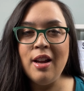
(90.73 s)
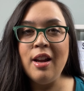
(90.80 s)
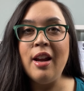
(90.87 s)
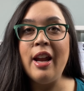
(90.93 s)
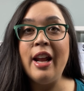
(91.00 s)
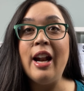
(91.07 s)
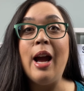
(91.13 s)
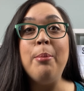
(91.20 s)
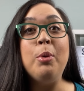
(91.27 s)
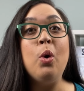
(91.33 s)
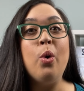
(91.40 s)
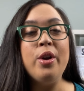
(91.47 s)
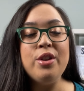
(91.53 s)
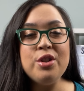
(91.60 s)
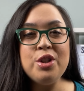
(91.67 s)
and I'm
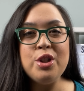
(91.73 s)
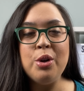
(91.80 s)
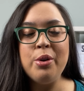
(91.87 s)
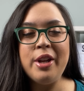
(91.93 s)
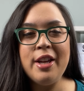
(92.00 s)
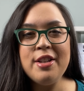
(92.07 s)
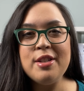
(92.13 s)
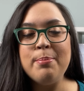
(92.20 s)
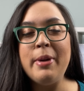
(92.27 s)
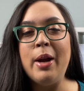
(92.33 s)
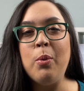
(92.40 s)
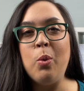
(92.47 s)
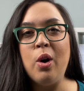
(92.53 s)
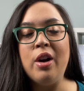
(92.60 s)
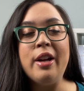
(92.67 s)
going to showcase my
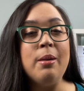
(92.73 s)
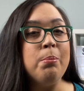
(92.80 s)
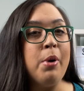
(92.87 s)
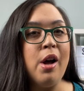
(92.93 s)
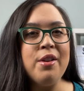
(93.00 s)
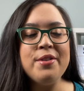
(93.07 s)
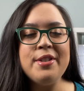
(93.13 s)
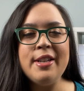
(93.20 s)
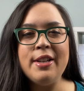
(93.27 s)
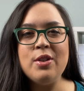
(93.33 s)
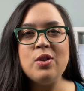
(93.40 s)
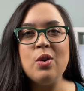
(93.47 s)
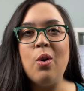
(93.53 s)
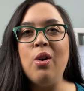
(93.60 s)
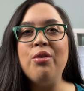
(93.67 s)
work in
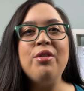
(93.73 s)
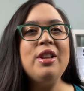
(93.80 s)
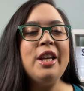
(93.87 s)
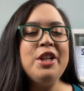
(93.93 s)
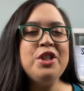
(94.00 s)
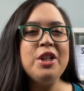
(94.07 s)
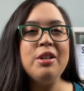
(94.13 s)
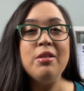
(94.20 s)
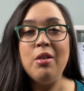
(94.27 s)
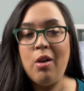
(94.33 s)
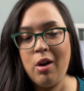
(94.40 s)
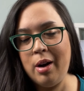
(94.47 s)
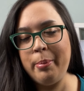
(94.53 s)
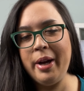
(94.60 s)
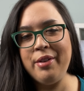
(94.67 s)
politics or religion
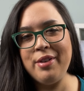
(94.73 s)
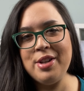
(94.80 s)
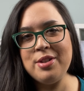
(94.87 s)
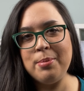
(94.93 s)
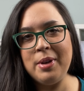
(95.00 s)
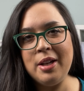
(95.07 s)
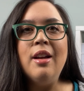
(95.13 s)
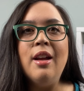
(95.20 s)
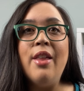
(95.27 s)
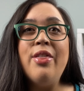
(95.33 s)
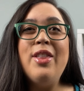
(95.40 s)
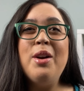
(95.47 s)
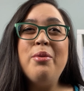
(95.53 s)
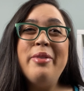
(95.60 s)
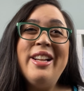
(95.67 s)
on my resume.
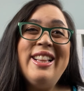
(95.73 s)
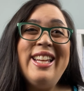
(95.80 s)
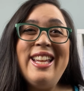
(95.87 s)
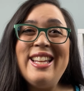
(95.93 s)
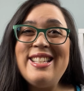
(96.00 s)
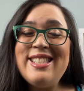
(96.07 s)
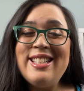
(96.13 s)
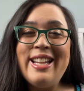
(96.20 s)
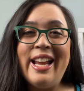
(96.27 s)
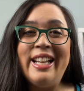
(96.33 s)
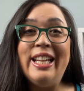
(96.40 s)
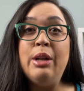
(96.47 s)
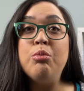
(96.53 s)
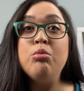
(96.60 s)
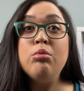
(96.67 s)
There really isn't
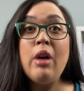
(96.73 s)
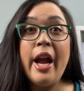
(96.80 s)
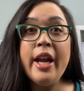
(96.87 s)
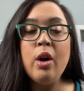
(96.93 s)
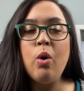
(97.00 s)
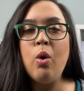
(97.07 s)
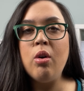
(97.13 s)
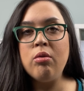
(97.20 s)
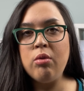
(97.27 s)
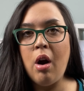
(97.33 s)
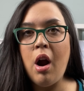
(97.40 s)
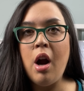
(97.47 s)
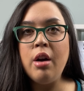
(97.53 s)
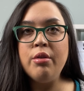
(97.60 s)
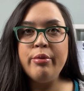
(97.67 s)
any right or
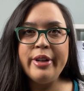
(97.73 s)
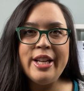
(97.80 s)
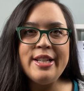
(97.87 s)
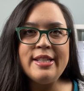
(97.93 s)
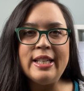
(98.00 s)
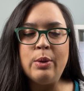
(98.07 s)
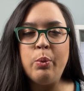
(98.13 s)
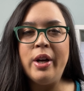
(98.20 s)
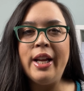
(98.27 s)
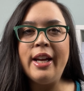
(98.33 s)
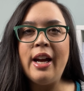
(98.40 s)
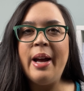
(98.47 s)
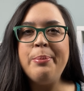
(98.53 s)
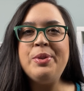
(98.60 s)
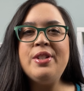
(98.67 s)
wrong reason when it
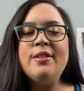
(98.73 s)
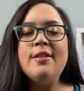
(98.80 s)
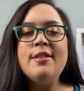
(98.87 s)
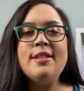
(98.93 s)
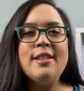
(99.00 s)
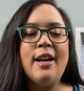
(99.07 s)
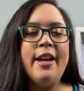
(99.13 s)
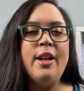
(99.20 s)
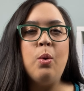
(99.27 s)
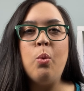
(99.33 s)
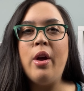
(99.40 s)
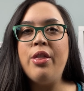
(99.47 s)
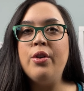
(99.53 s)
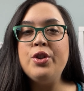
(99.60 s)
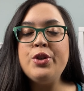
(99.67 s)
comes to deciding
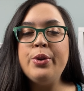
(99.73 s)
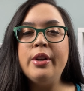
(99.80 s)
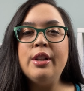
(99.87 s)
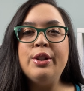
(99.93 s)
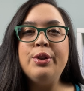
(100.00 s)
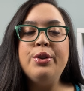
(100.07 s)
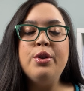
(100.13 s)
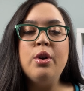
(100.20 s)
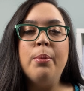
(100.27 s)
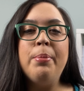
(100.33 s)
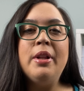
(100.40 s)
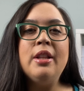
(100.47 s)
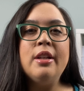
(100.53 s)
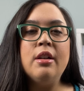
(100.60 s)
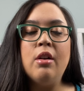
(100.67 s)
whether to include your
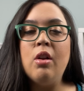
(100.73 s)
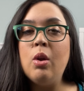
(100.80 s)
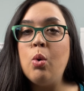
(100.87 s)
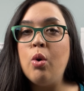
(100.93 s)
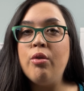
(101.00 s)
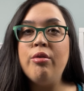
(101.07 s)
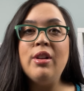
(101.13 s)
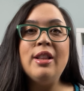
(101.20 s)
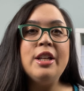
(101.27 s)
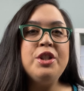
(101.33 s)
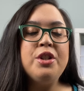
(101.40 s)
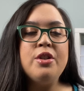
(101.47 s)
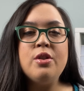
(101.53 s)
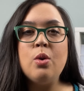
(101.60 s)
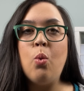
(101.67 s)
political or
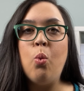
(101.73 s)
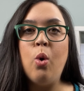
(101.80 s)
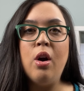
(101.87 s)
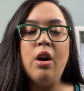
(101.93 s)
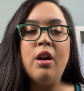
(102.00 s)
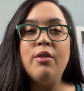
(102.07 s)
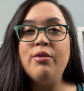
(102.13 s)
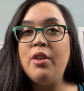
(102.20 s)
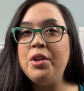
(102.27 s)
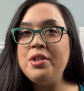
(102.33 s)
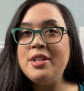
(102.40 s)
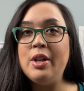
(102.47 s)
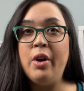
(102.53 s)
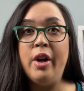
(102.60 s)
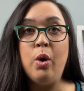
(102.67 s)
religious work,
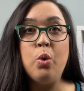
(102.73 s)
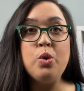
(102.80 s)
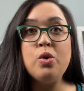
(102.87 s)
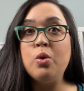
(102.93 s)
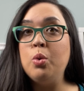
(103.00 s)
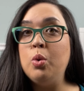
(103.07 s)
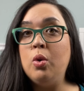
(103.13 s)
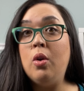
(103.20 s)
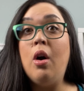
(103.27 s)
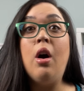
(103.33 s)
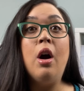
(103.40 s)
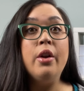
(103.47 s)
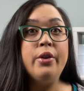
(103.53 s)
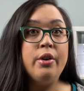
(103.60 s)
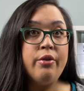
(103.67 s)
volunteering, or school
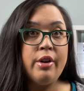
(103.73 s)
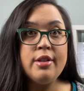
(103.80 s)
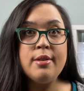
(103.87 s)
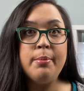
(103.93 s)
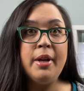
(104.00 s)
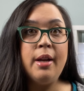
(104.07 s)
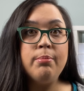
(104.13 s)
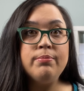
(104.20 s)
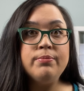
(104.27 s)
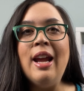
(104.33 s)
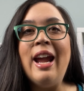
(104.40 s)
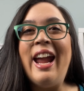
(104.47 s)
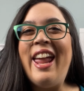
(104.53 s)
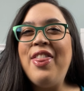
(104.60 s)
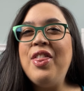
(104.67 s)
on your resume.
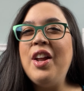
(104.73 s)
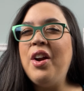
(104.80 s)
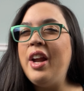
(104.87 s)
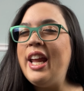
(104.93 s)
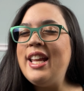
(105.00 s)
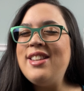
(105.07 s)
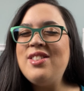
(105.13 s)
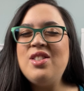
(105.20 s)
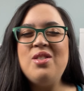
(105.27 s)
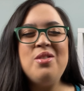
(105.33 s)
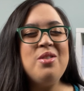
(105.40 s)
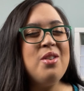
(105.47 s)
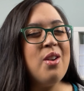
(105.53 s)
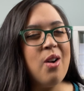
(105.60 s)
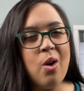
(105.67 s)
And there is
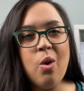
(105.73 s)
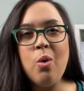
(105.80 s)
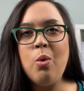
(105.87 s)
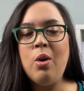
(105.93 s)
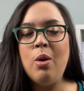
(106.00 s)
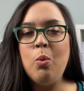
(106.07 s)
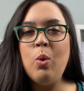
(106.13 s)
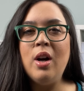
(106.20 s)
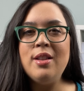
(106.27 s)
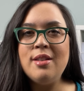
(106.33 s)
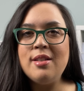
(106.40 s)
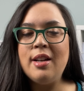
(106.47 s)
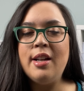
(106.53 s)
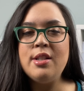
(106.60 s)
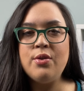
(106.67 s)
no
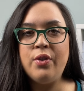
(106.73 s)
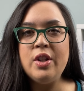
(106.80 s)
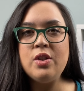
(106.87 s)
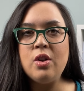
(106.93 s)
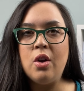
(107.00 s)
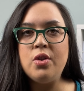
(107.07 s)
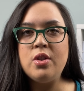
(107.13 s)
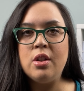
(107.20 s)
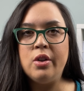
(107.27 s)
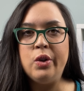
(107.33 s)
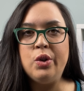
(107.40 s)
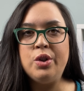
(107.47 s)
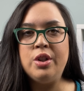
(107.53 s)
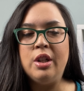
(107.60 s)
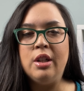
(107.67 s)
one-size-fits-all
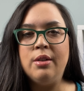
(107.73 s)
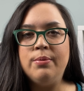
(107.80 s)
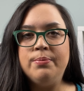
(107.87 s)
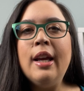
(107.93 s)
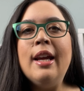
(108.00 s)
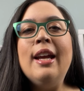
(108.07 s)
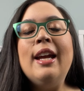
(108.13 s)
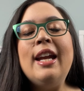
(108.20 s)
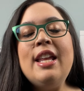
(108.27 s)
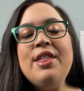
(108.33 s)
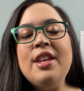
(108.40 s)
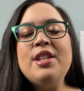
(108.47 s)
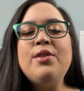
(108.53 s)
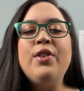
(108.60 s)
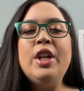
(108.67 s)
solution. In
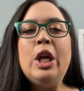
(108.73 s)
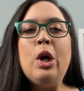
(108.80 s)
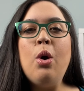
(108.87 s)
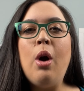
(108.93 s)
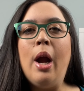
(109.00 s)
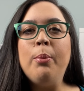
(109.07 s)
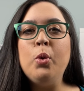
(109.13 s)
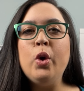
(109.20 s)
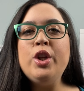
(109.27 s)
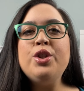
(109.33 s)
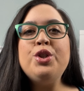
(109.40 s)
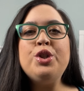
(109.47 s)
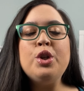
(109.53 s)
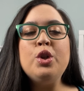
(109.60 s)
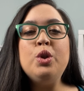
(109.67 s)
this video, I'm going to
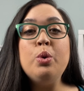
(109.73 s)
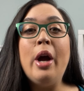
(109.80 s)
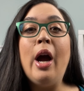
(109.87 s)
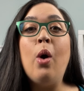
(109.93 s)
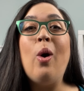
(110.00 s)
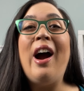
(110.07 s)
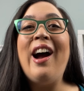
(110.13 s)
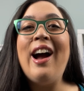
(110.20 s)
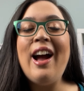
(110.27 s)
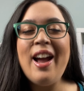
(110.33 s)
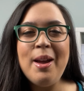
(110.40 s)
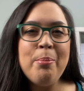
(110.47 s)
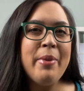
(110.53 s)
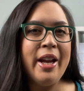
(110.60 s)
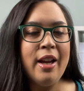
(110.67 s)
show you how
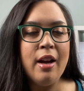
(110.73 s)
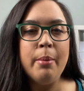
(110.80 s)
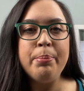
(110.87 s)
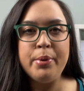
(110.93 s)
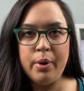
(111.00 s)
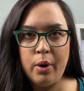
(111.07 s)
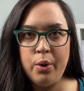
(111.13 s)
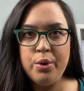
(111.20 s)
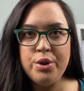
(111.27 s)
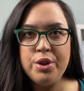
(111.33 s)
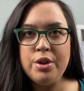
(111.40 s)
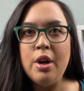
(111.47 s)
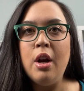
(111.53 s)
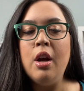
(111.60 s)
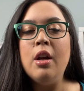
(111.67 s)
I might
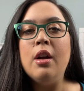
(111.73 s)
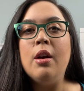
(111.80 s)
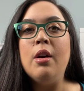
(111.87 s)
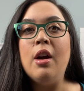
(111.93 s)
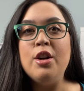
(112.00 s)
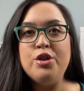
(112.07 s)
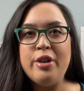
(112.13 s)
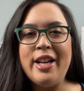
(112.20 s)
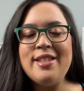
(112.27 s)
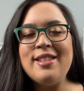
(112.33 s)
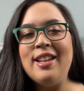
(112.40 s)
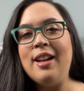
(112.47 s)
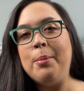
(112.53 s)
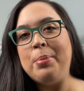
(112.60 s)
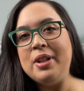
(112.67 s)
approach
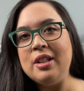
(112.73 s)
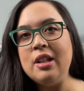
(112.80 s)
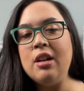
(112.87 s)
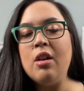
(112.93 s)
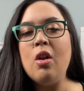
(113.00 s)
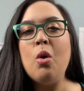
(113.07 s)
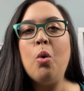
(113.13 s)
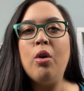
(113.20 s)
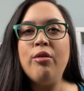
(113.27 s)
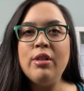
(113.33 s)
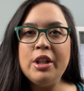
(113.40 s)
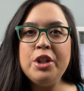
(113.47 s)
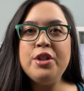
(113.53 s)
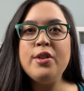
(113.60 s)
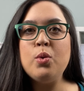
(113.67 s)
addressing political or
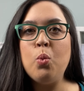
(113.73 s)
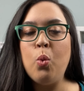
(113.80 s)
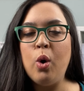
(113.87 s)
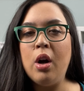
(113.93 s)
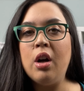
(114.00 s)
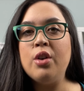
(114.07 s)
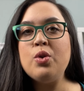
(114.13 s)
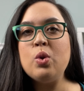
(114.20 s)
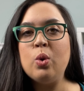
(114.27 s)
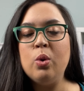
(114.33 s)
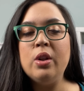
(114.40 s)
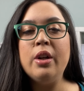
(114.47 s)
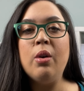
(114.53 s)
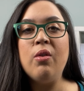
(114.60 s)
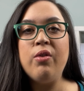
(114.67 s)
religious work,
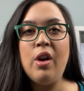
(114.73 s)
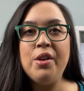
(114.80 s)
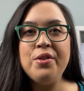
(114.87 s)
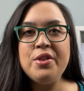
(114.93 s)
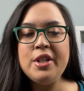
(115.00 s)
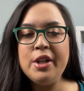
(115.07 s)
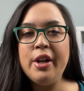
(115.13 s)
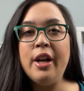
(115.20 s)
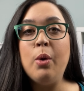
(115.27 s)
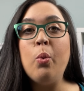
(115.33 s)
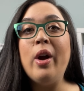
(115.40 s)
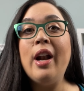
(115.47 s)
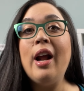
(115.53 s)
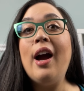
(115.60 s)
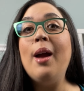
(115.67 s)
schooling, or volunteering
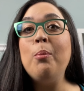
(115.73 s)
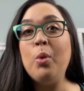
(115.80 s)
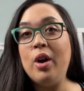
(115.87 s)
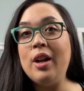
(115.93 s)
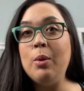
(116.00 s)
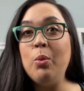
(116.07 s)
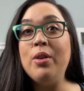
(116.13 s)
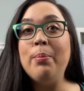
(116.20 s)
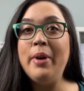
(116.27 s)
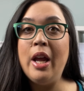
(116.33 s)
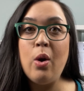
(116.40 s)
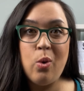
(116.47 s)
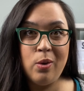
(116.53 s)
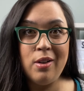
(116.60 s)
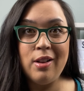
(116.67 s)
when I'm working with my
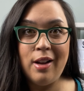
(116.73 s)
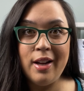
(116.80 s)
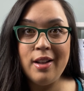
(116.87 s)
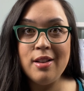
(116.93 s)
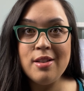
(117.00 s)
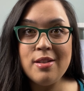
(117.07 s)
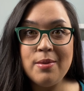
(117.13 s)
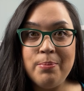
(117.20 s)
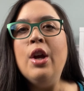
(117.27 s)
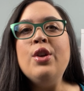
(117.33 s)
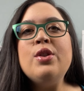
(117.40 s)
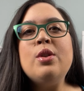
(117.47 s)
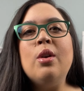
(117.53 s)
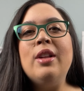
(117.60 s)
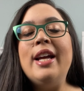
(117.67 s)
own clients.
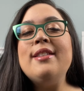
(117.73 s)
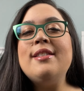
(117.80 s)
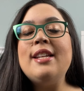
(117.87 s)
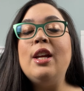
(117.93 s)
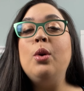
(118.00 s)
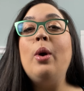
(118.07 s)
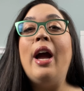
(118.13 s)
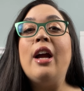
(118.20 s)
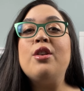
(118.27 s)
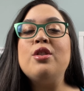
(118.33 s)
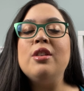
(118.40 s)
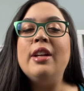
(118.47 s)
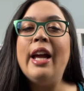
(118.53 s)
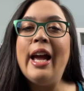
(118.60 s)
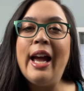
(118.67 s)
So let's say you
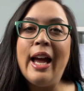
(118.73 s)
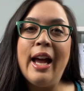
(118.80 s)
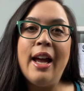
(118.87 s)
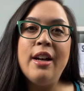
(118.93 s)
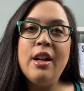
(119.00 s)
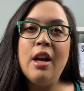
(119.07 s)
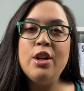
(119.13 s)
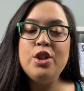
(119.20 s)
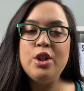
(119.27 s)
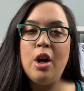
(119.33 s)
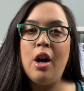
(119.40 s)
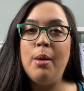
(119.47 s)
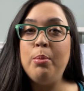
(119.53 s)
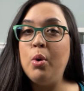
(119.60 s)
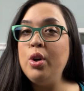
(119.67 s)
actually had a
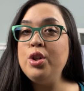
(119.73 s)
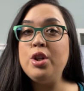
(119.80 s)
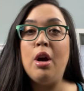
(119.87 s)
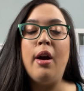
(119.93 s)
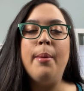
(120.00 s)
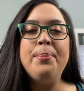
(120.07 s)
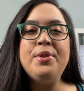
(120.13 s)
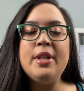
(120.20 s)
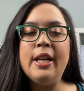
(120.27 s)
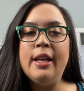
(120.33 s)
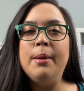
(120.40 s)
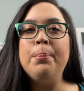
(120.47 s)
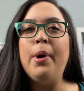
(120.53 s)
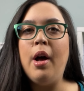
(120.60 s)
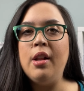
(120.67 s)
job or jobs
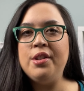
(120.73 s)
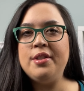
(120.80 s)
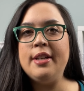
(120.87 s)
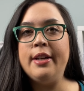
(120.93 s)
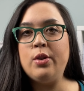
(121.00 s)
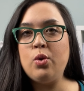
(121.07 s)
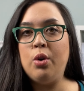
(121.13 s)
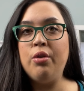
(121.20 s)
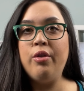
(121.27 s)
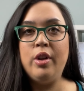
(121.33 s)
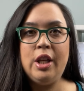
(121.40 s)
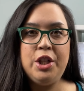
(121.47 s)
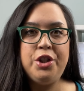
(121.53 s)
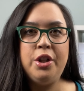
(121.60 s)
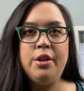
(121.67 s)
in politics or
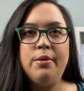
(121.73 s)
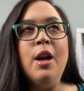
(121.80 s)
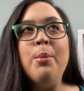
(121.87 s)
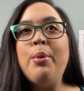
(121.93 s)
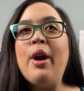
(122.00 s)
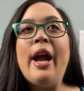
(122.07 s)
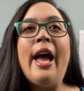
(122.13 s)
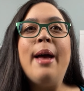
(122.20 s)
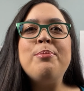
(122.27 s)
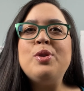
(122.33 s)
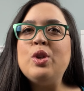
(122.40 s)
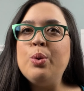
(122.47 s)
religion. Perhaps you